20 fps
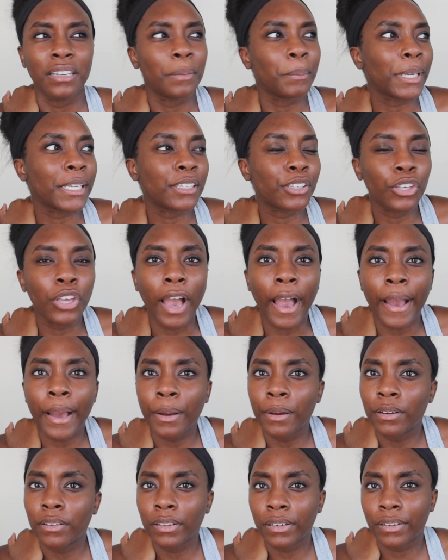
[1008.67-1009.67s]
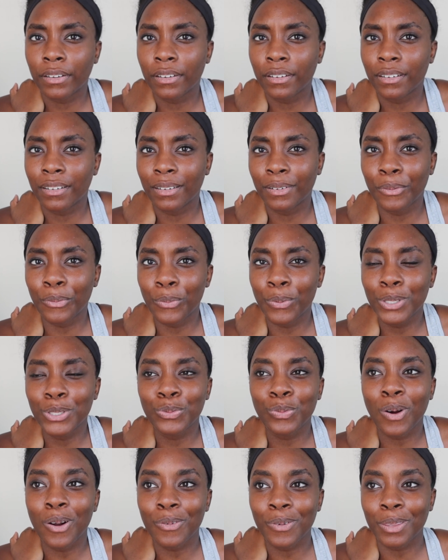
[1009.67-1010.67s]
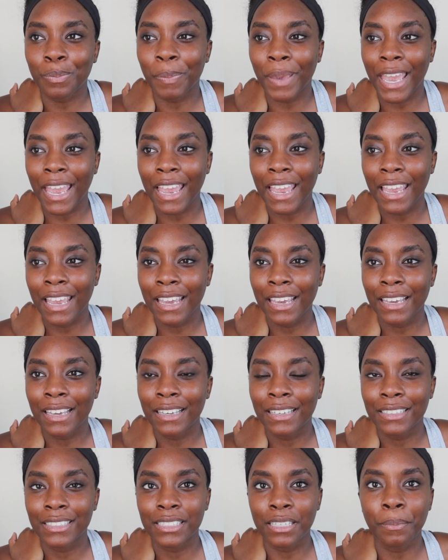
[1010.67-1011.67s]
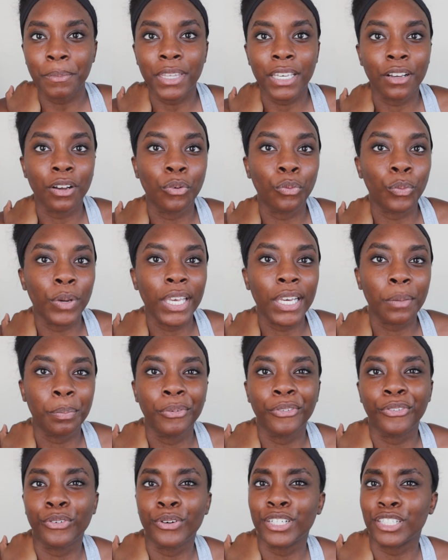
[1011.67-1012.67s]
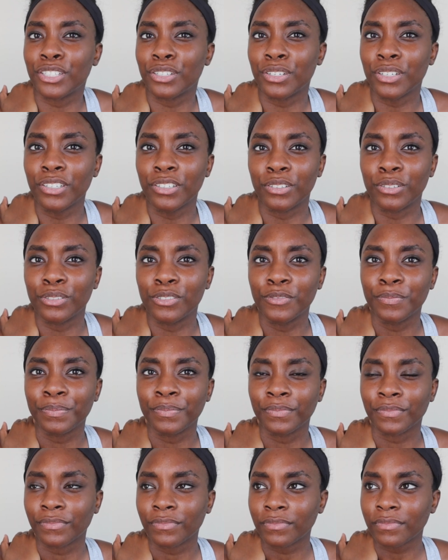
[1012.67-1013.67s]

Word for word: I'm like, what's wrong with paying something a week before it's due?